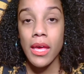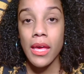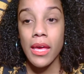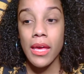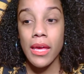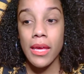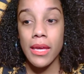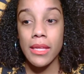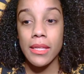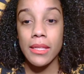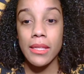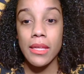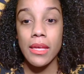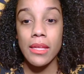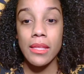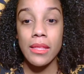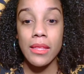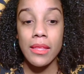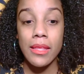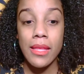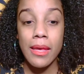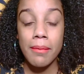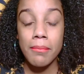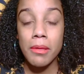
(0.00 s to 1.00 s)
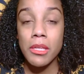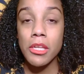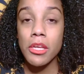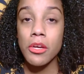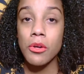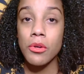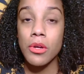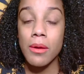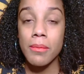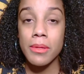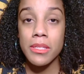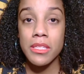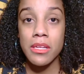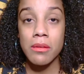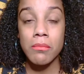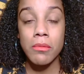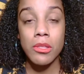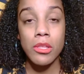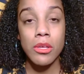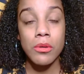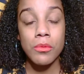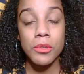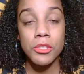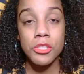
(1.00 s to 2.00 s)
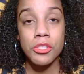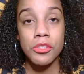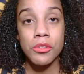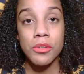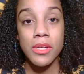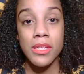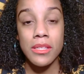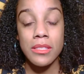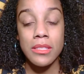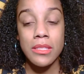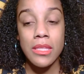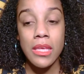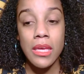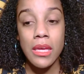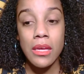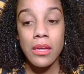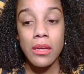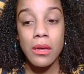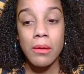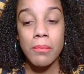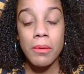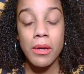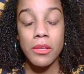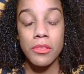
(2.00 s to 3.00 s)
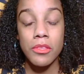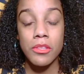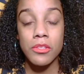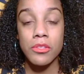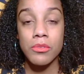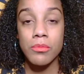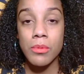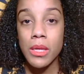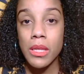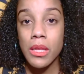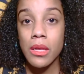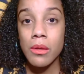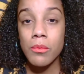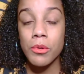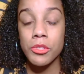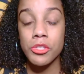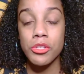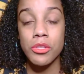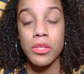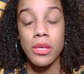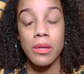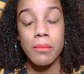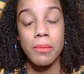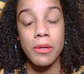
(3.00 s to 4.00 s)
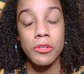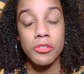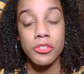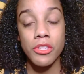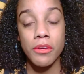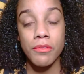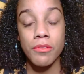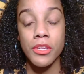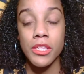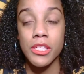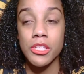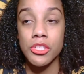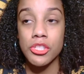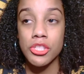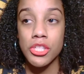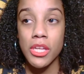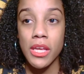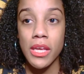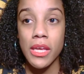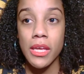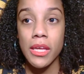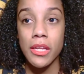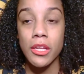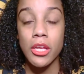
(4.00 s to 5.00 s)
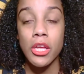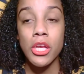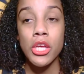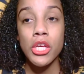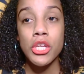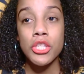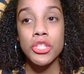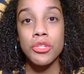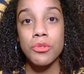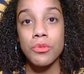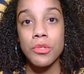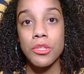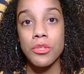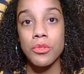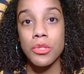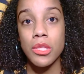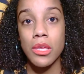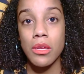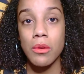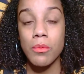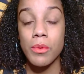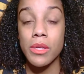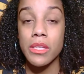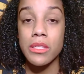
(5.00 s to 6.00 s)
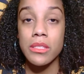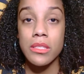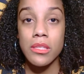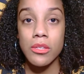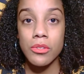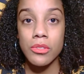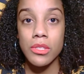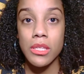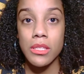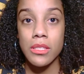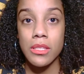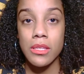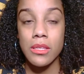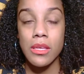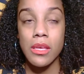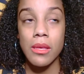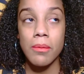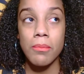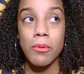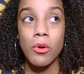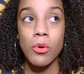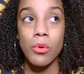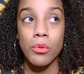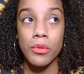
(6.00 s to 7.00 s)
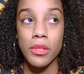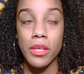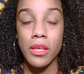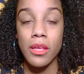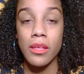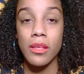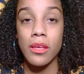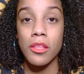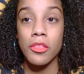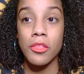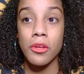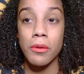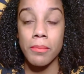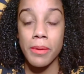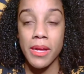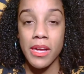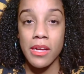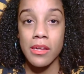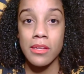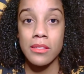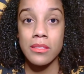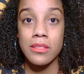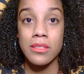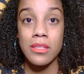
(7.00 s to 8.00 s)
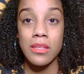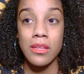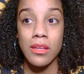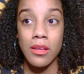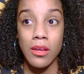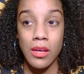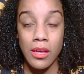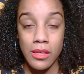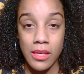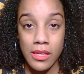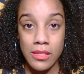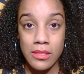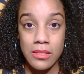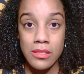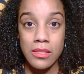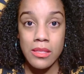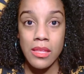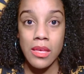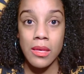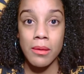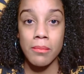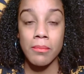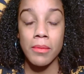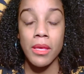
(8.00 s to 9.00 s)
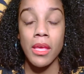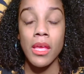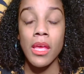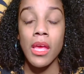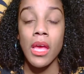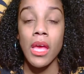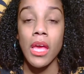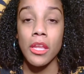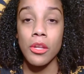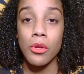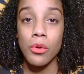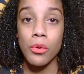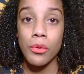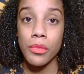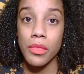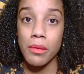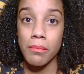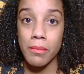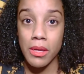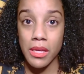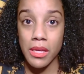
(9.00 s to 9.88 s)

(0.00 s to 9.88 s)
and let me know comment down below what you guys think about this reading what you think about jeffree and shane do you think we still need to keep holding their past against them and hold them